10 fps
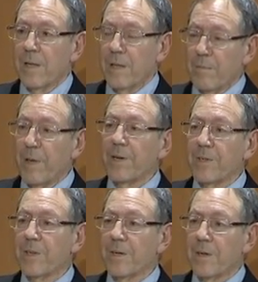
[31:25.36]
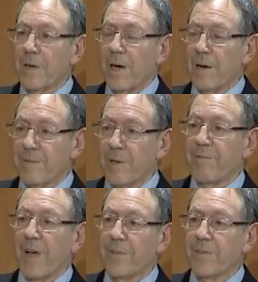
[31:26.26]
the Minister of
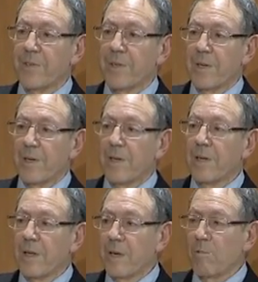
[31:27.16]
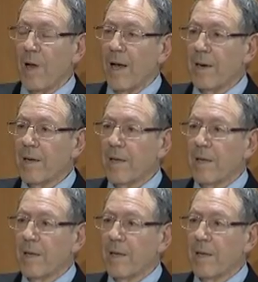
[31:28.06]
Defense in Iran.